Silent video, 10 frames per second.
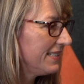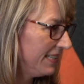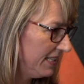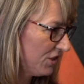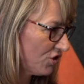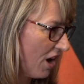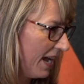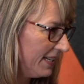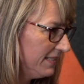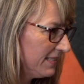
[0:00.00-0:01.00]
City
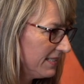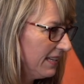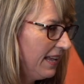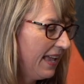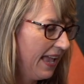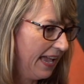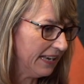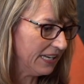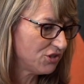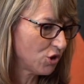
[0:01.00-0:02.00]
Strides, and
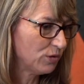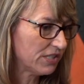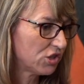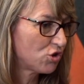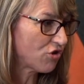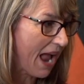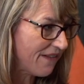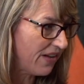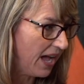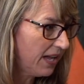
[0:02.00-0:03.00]
I chose
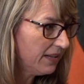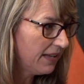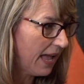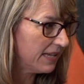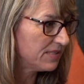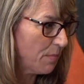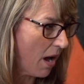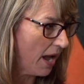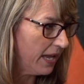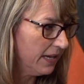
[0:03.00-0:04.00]
Strava as
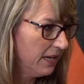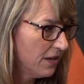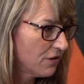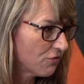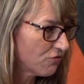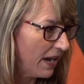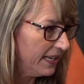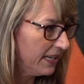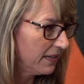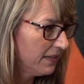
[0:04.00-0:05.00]
my
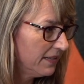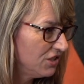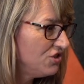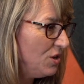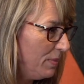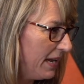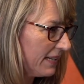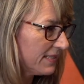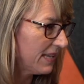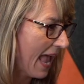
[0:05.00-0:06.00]
running
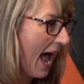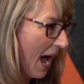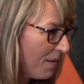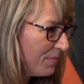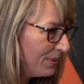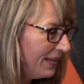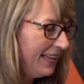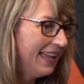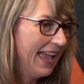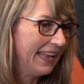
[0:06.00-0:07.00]
GPS app.
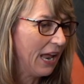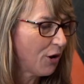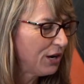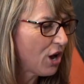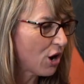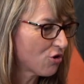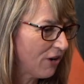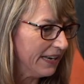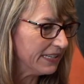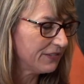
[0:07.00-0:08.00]
And I already got
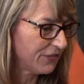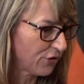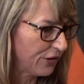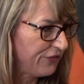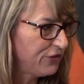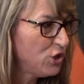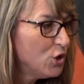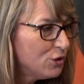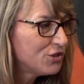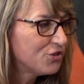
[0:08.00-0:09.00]
credit for a
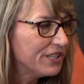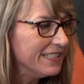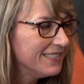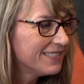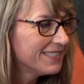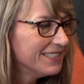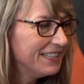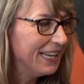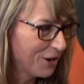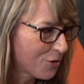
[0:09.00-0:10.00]
few streets
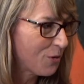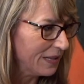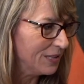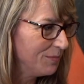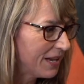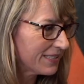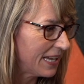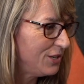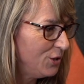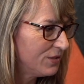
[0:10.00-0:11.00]
in Coquitlam because
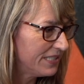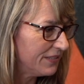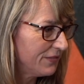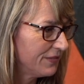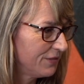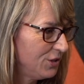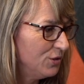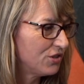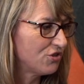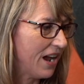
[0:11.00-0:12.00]
I'd used
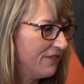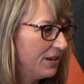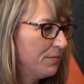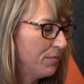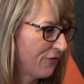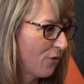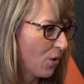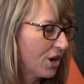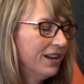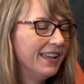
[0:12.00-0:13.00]
Strava
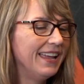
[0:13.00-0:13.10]
before.